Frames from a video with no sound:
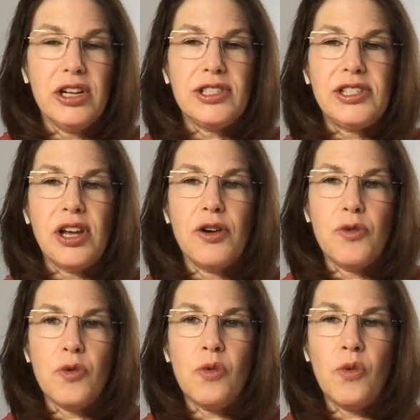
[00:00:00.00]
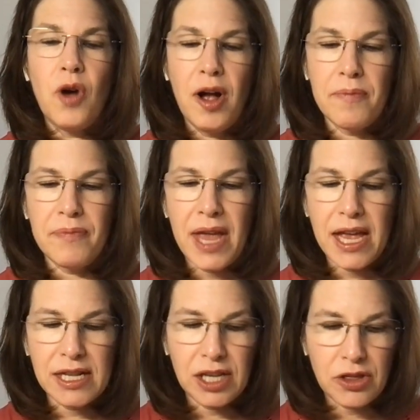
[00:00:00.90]
So,
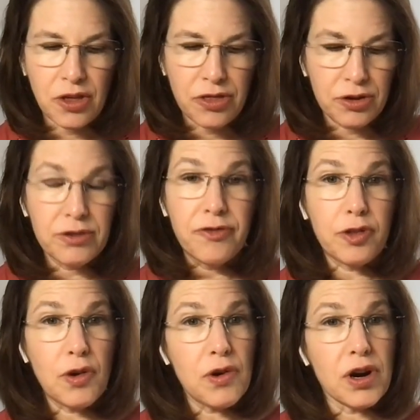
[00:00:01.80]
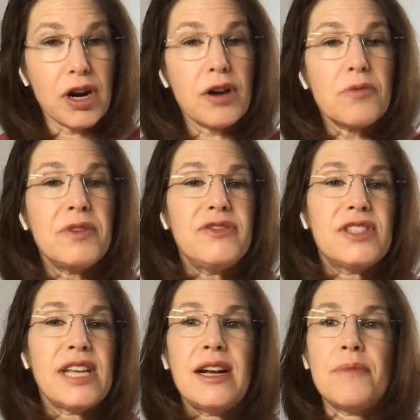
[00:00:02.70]
and the third floor we've
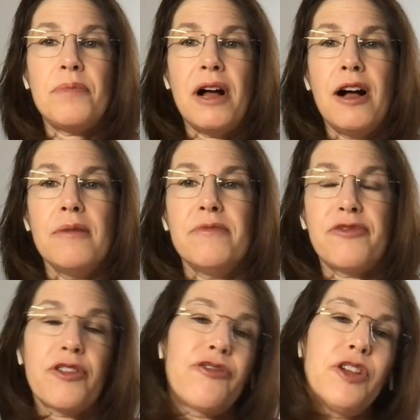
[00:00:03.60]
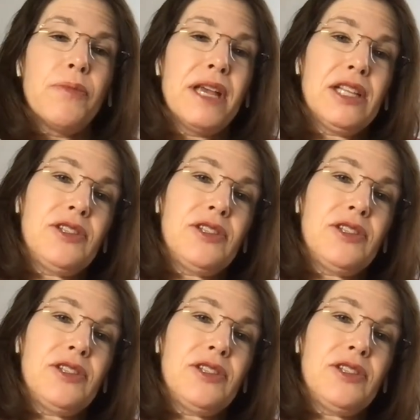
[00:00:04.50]
set up for filming.